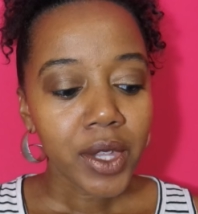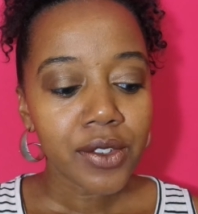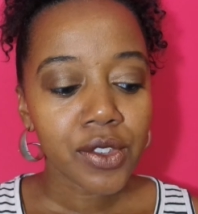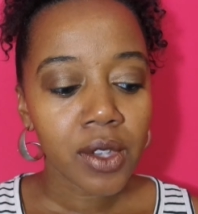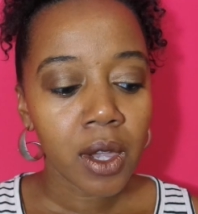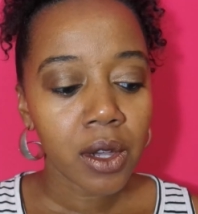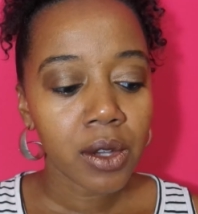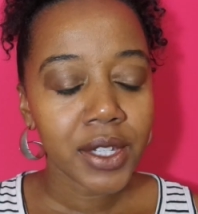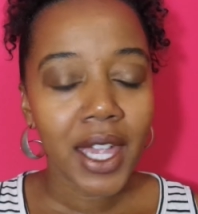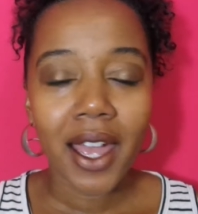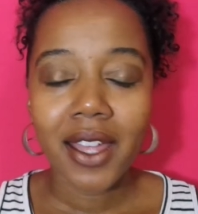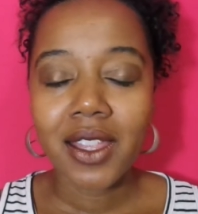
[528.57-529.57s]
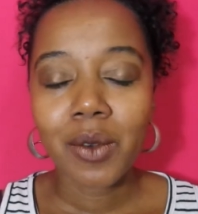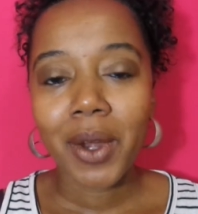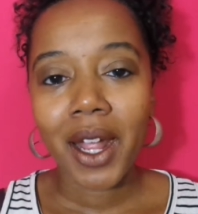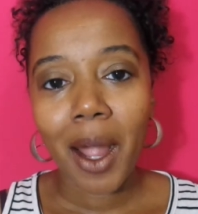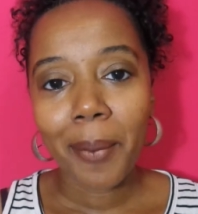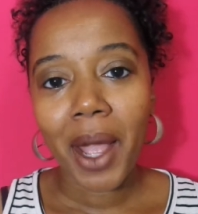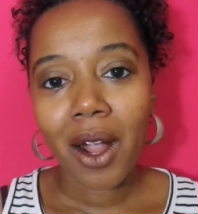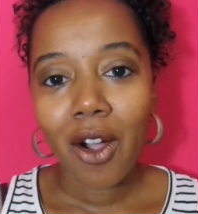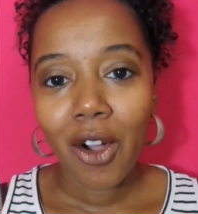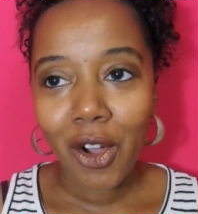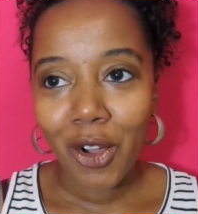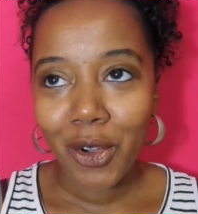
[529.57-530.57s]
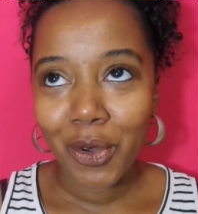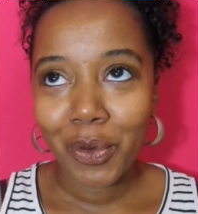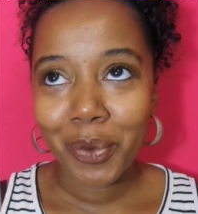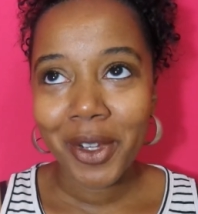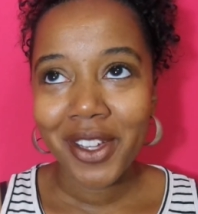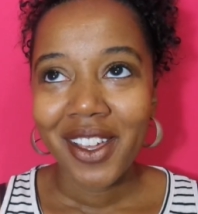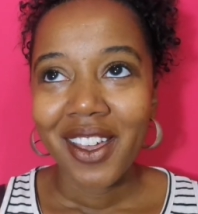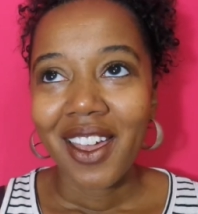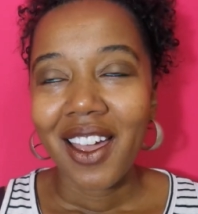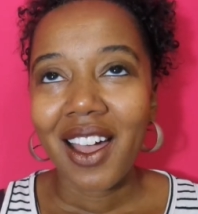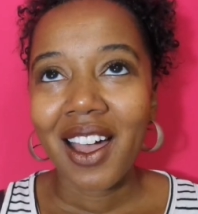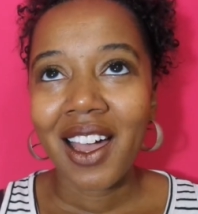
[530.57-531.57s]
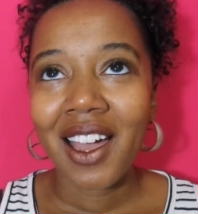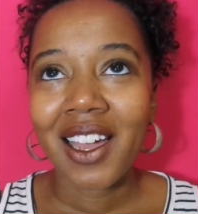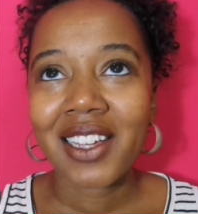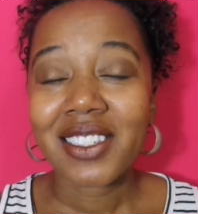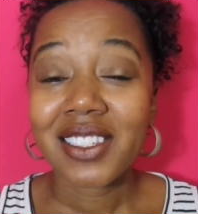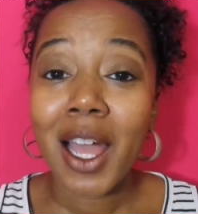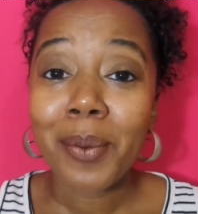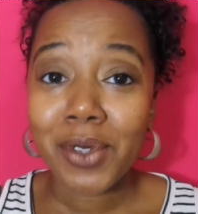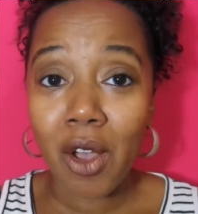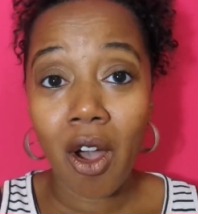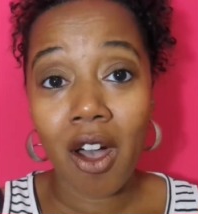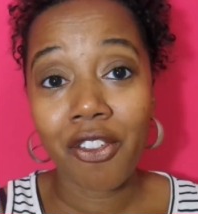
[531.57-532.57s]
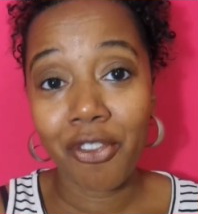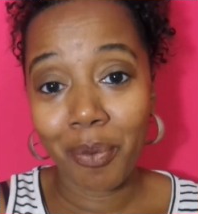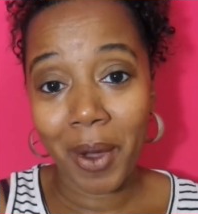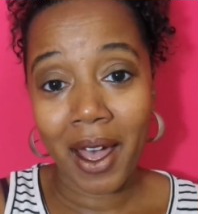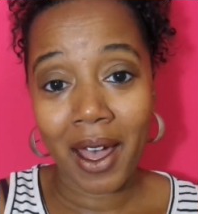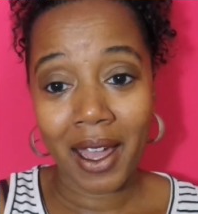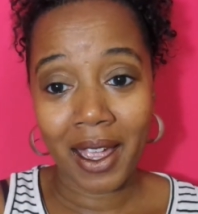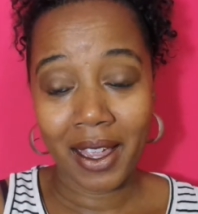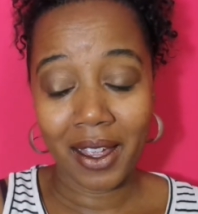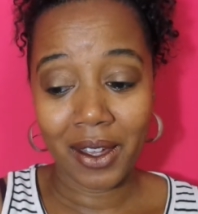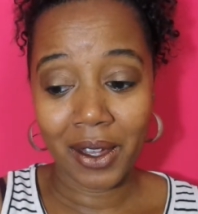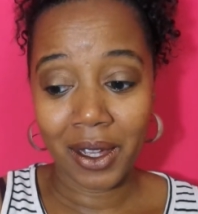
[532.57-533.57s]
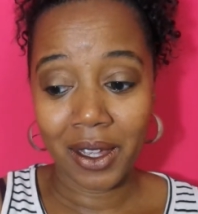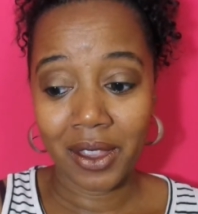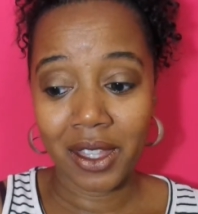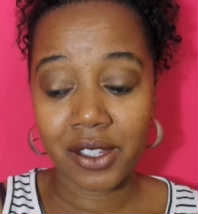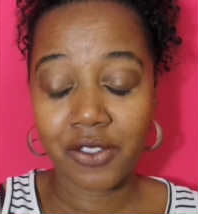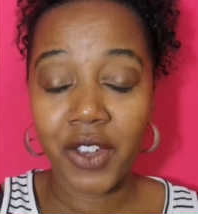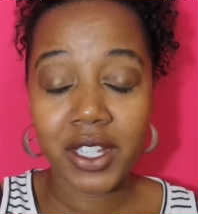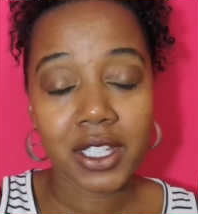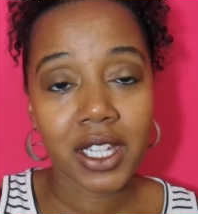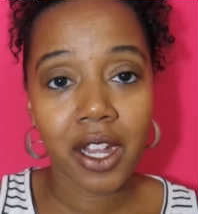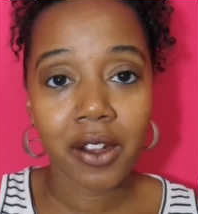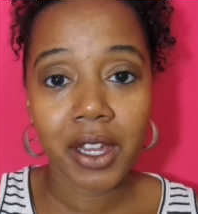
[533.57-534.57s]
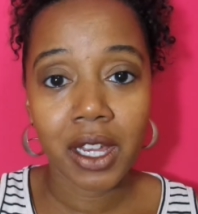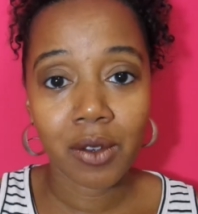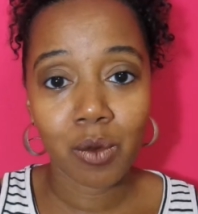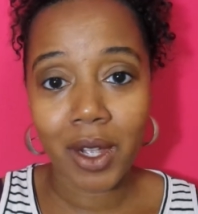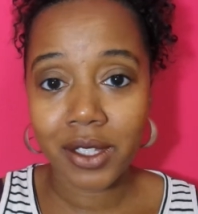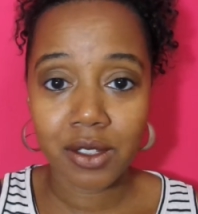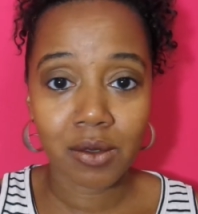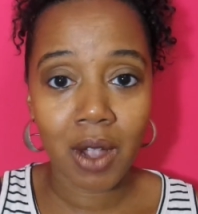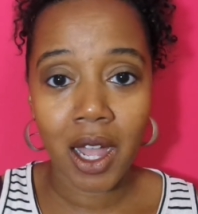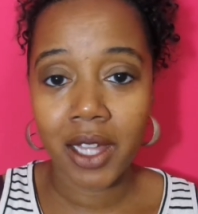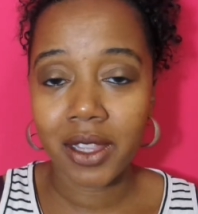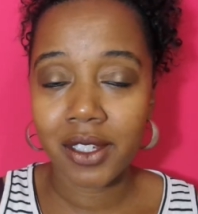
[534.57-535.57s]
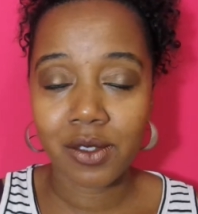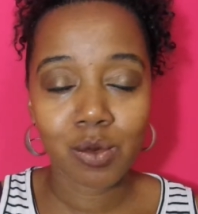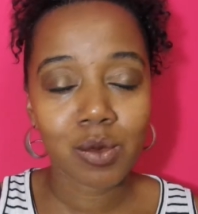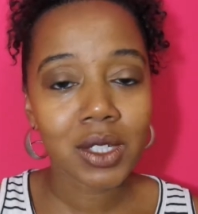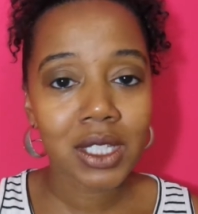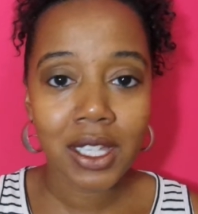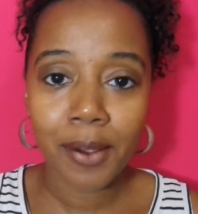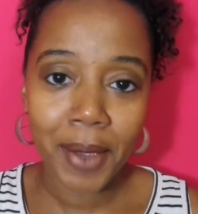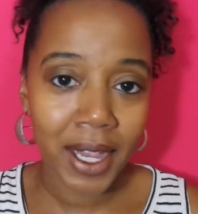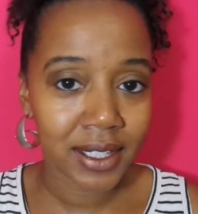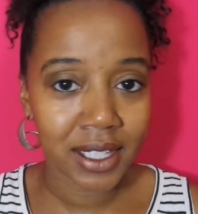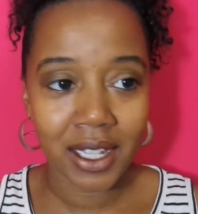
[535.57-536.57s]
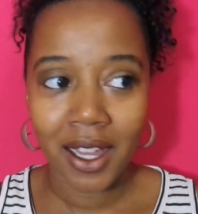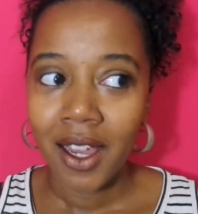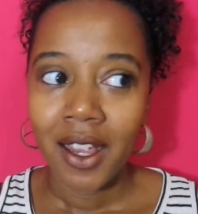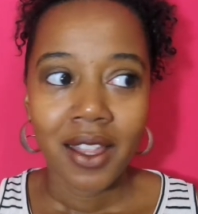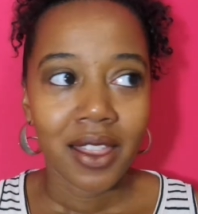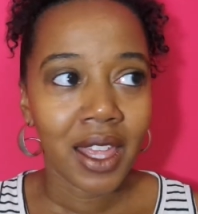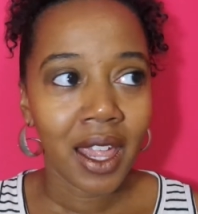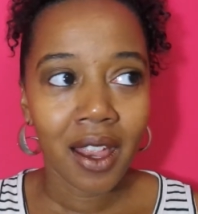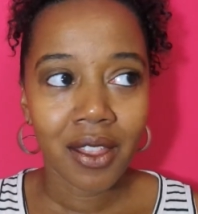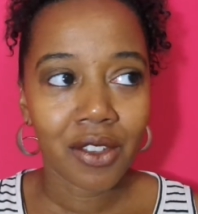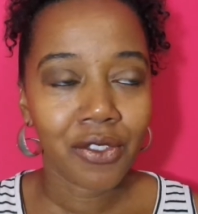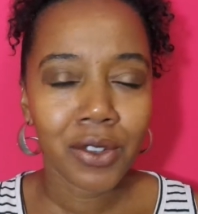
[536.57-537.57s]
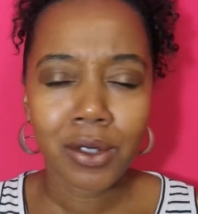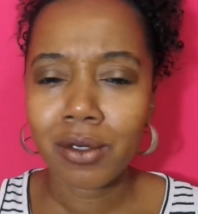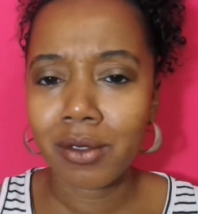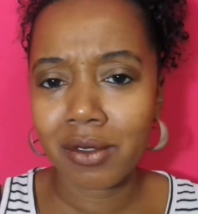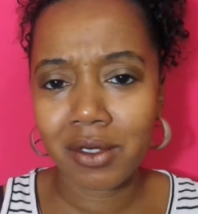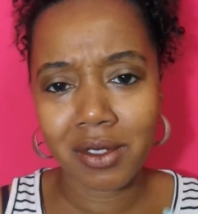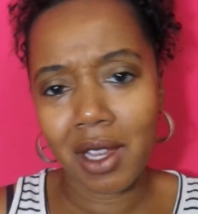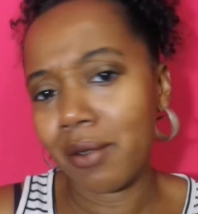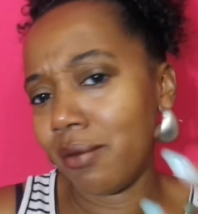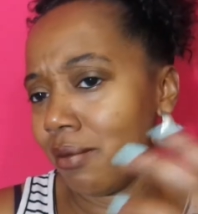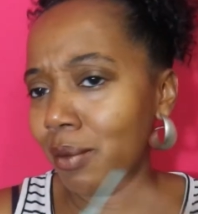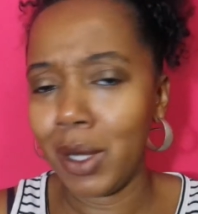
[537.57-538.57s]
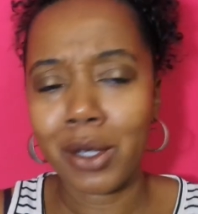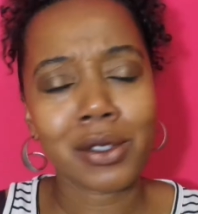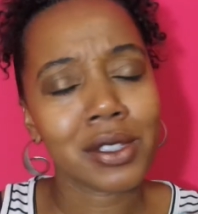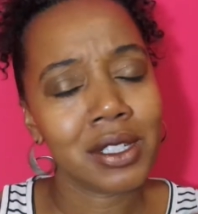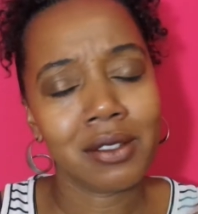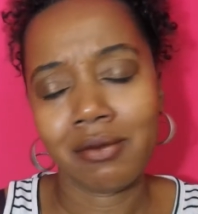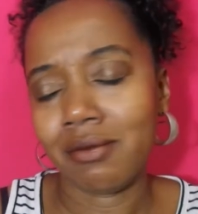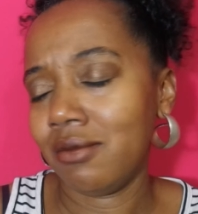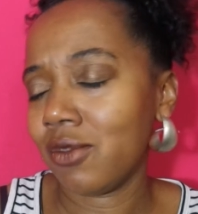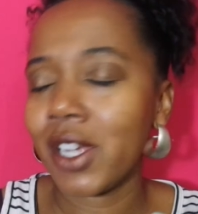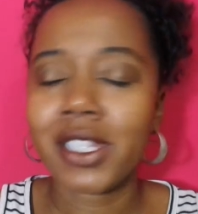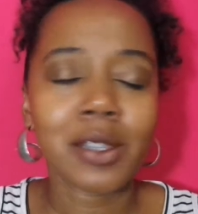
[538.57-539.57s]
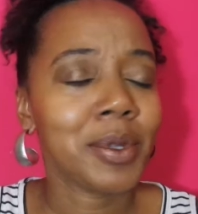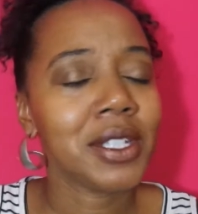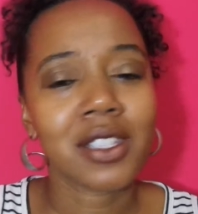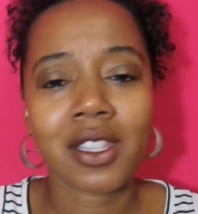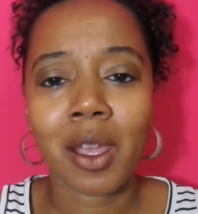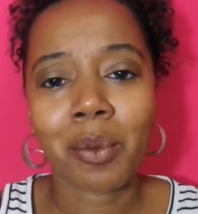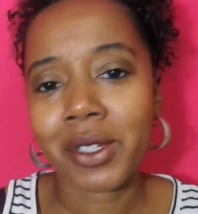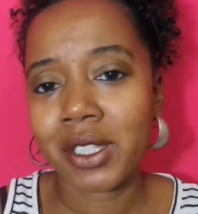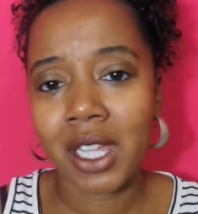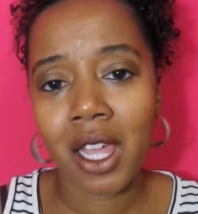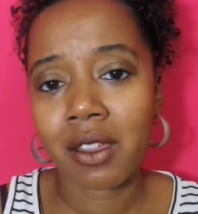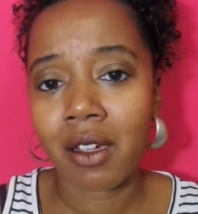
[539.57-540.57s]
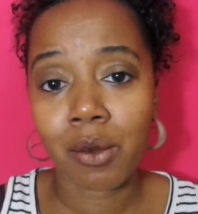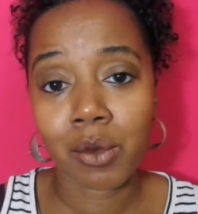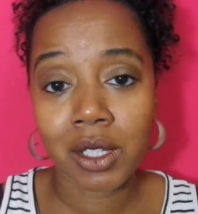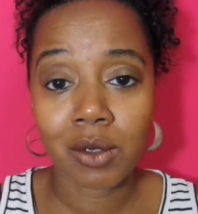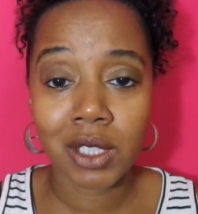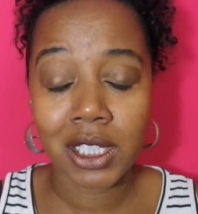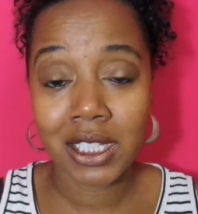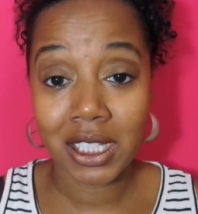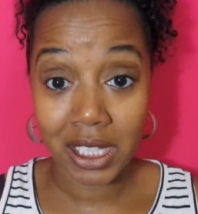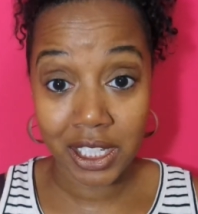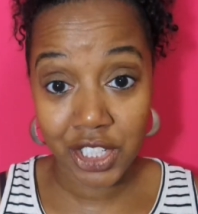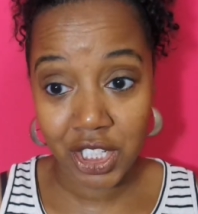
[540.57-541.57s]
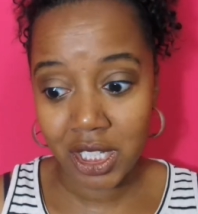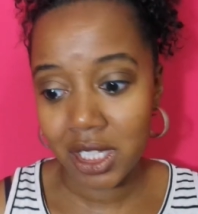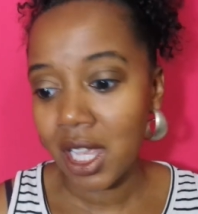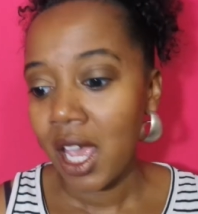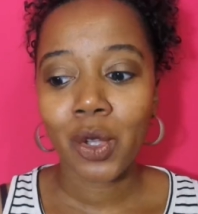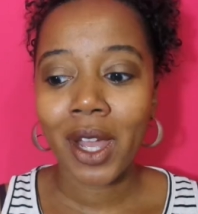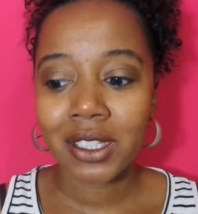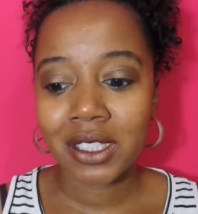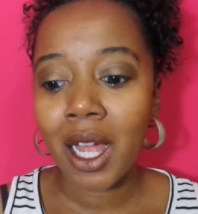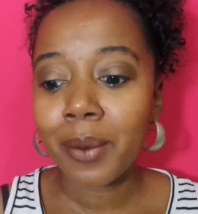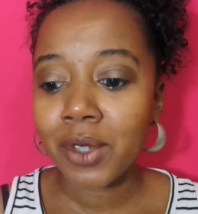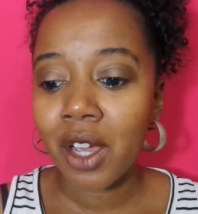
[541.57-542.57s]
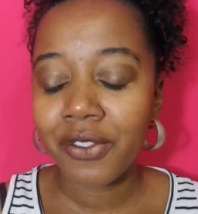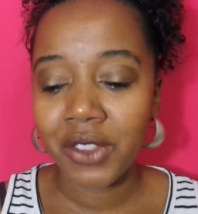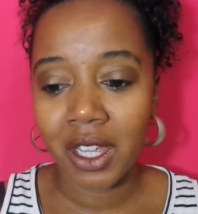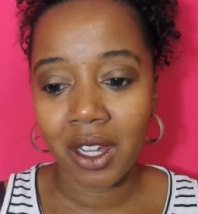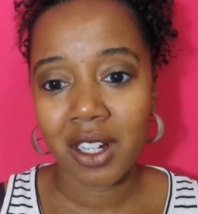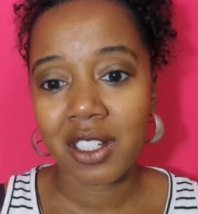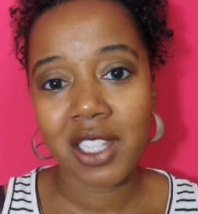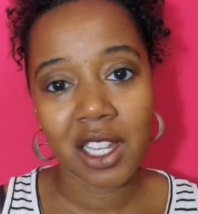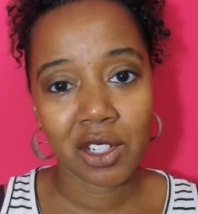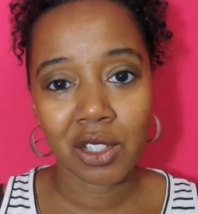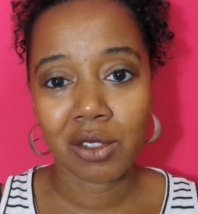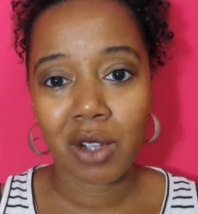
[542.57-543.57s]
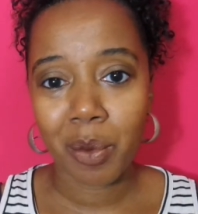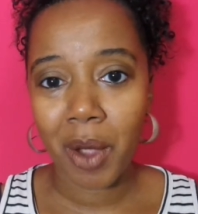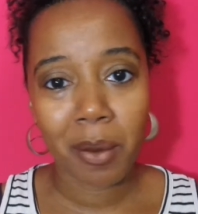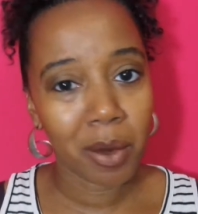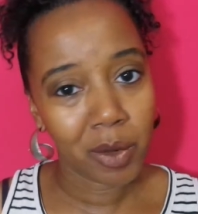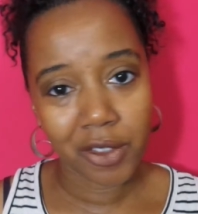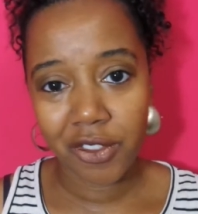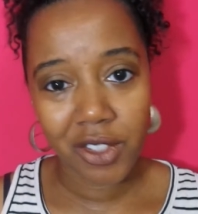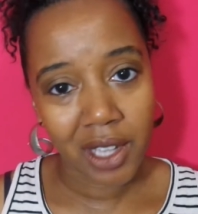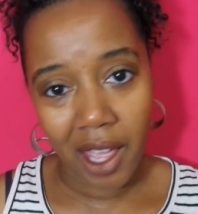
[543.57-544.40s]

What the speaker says: So yeah, and then when I got back home, I stopped off by this vegetarian restaurant that's really amazing. The food and meals and recipes that they put together are really, really delicious. So I stopped off there because I knew I probably wouldn't feel